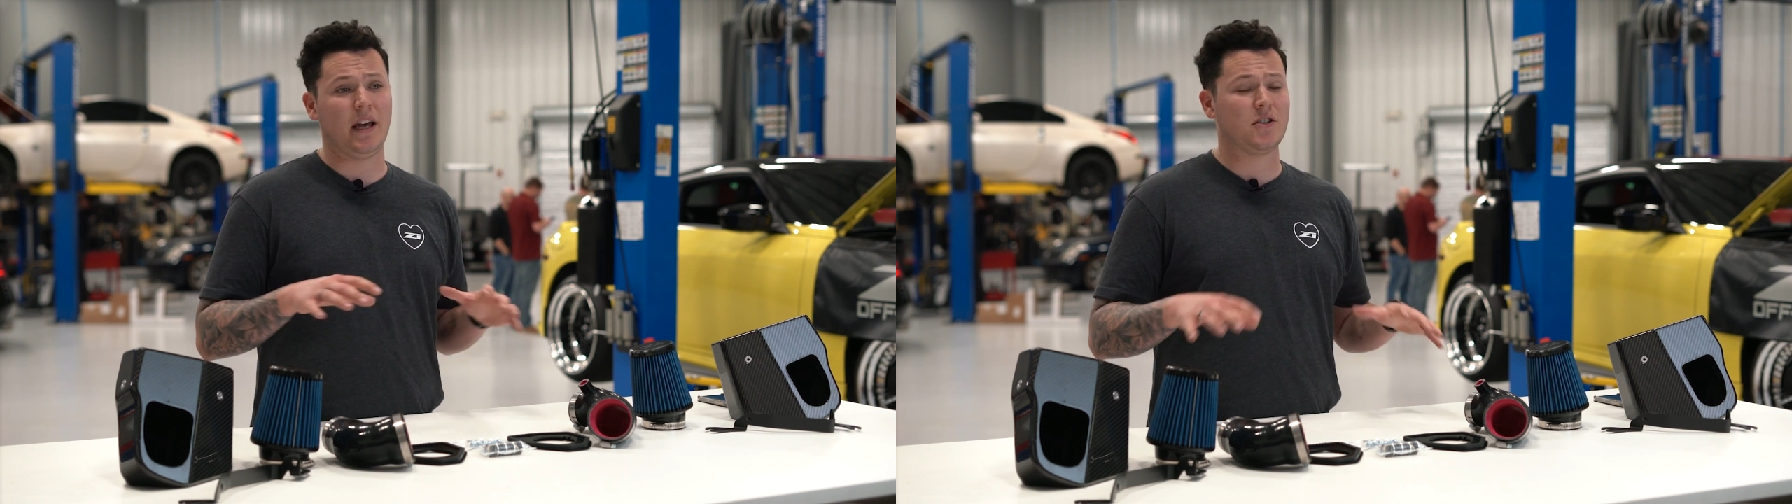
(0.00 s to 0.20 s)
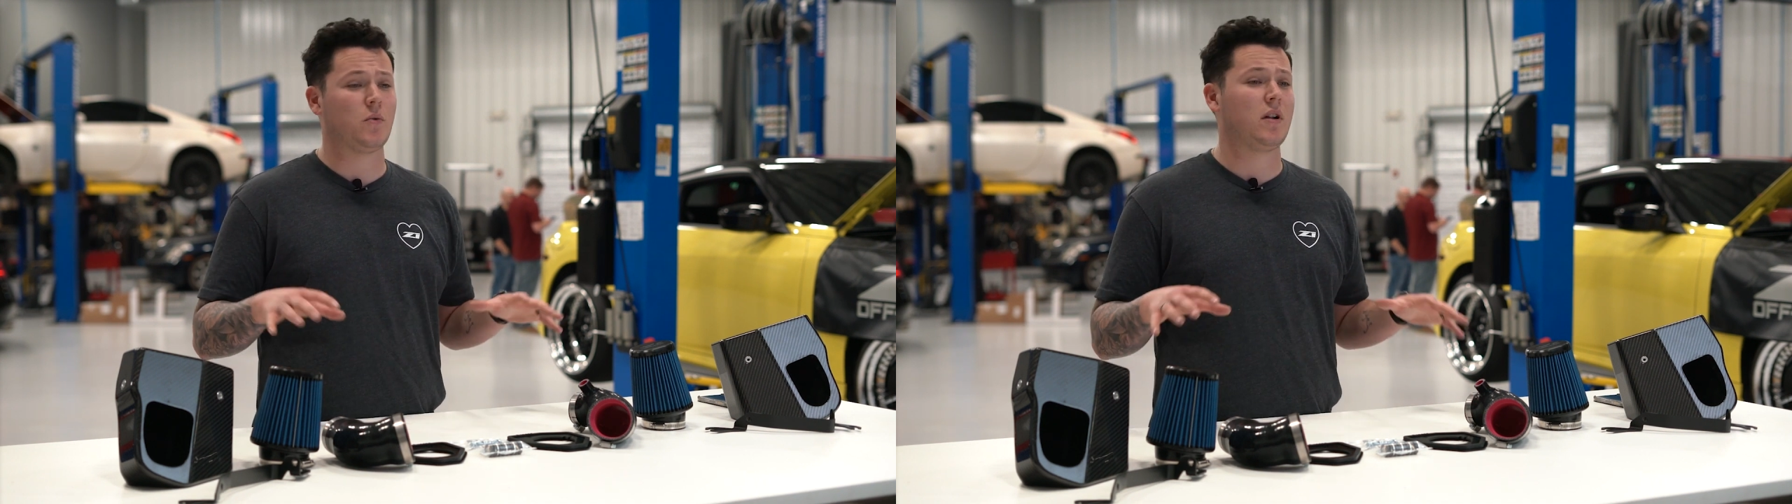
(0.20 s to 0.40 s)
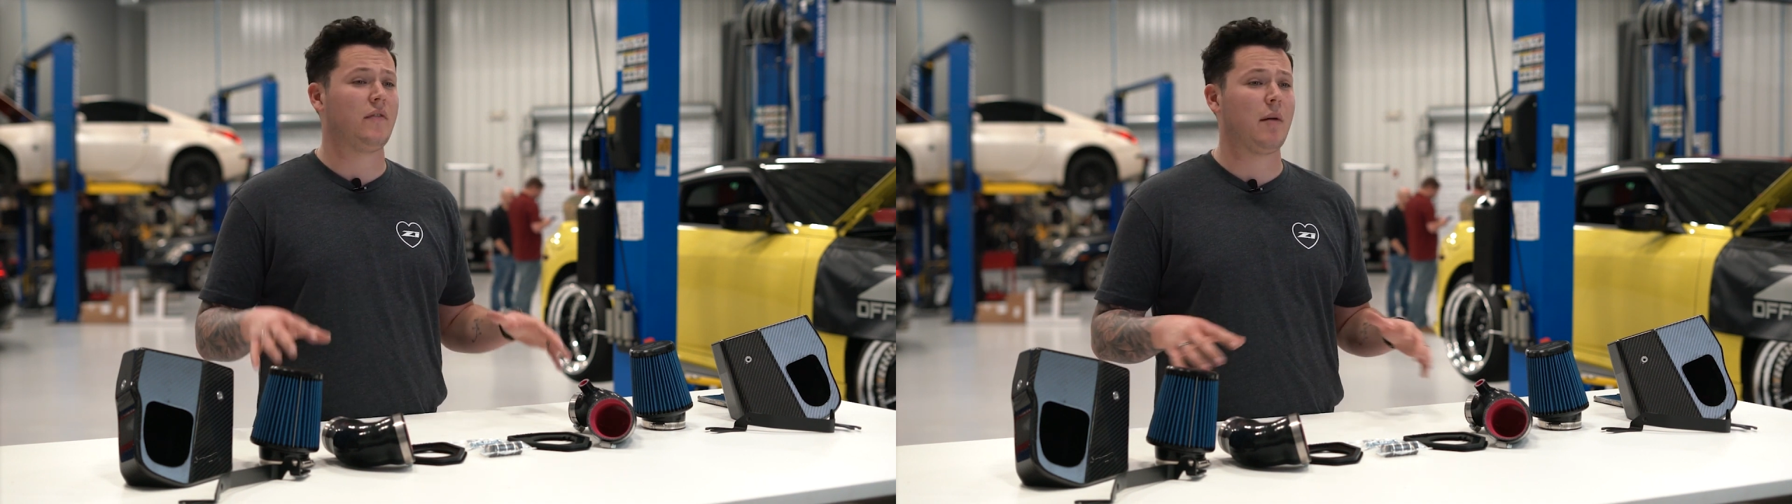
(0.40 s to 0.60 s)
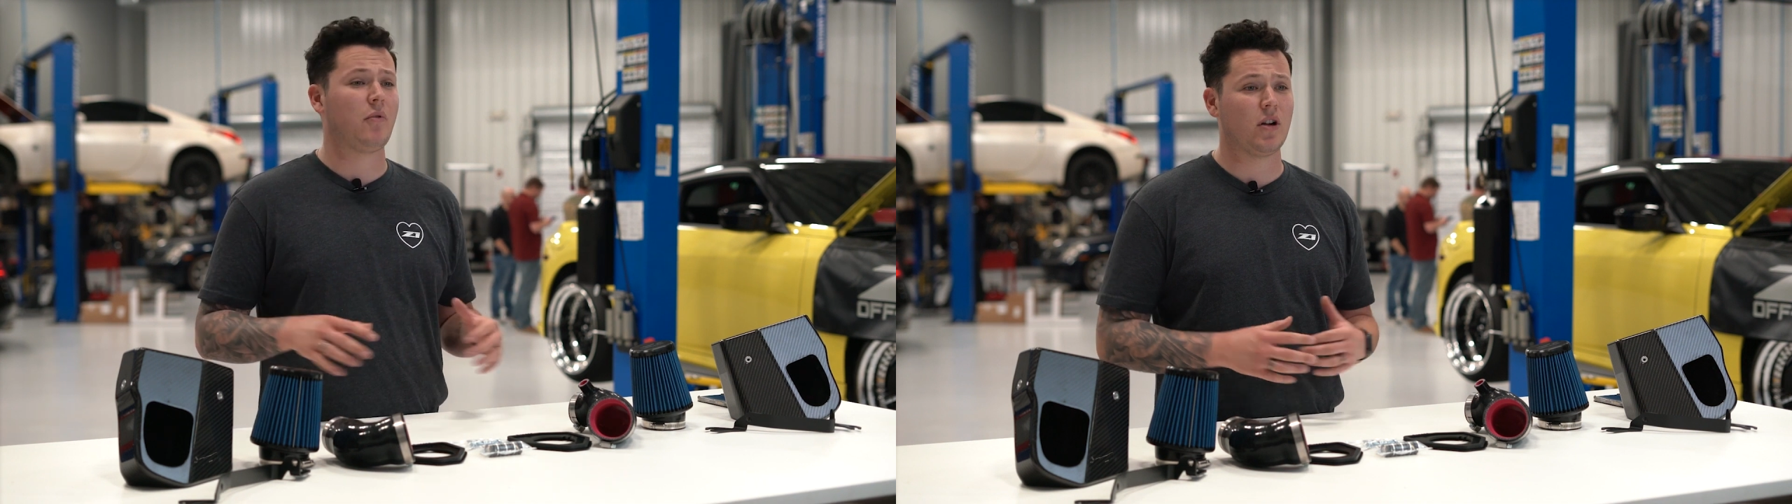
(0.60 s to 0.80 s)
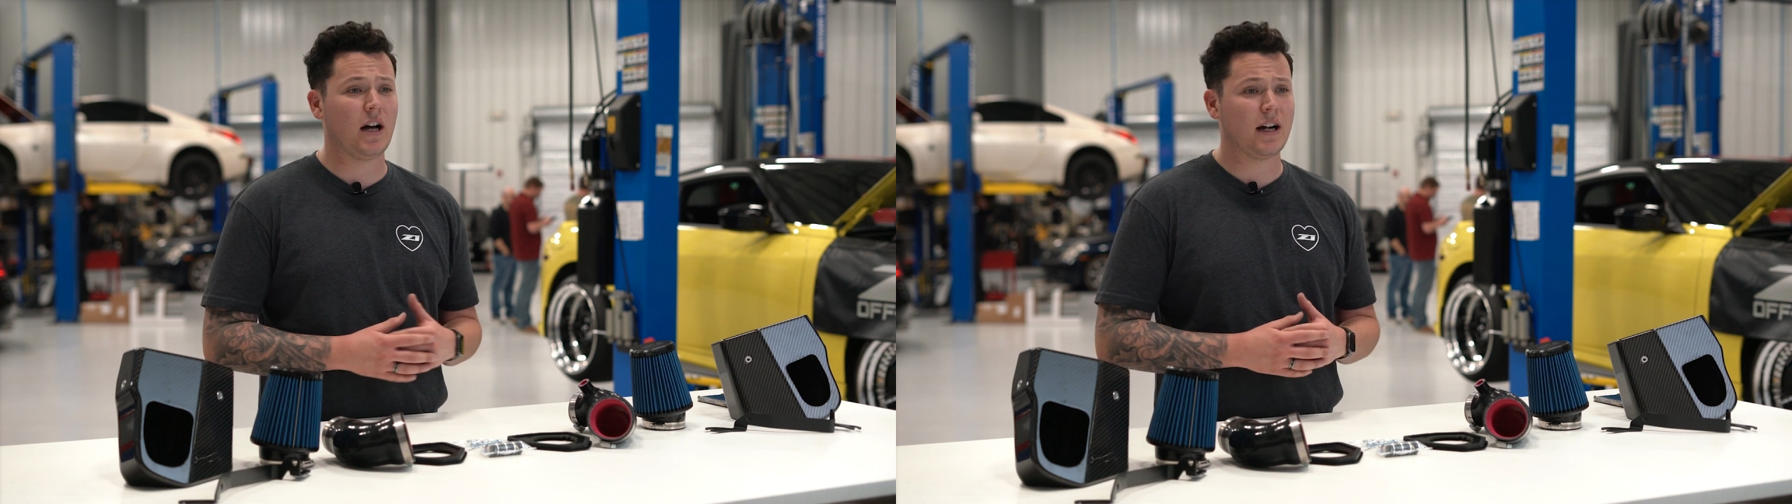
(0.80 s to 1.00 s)
each one of our
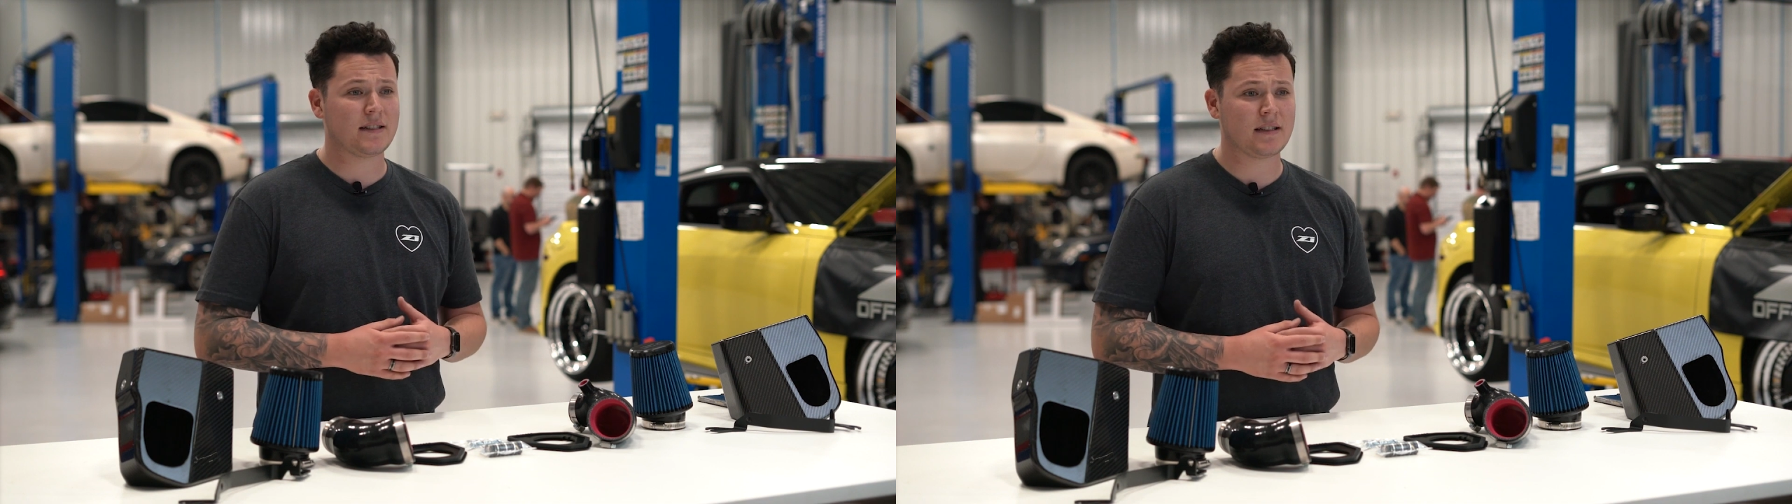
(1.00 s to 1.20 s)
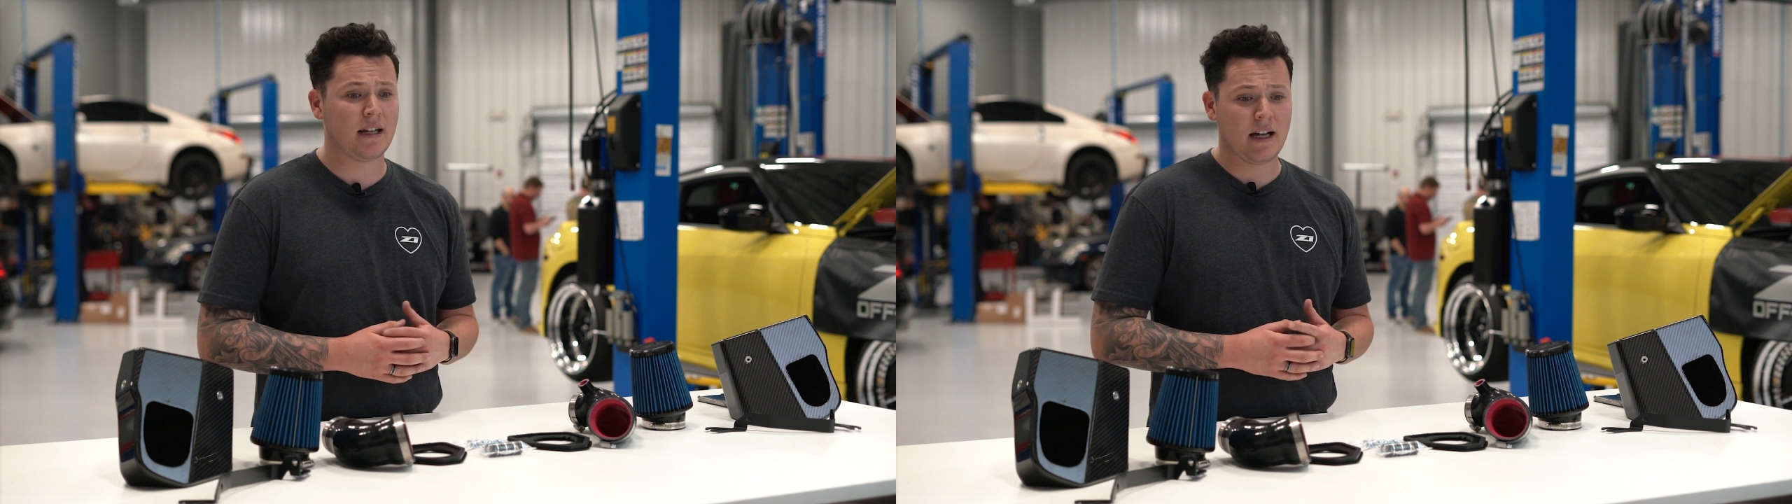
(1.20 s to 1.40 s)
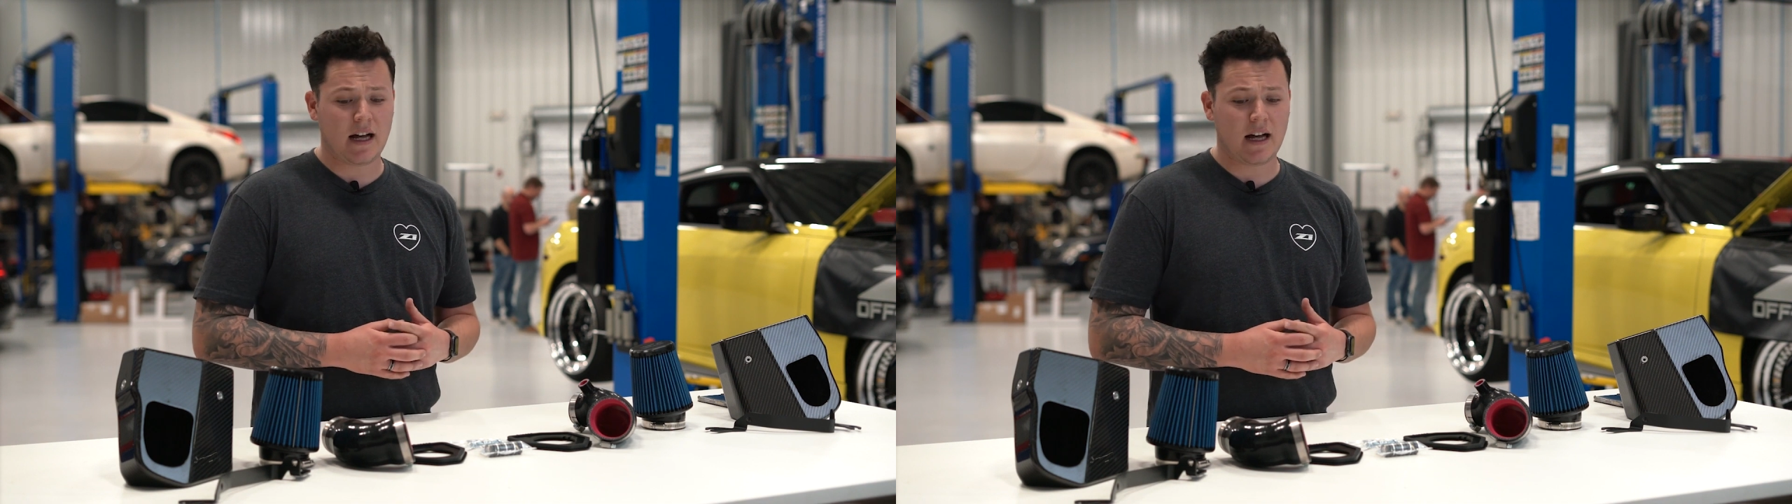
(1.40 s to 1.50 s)
products,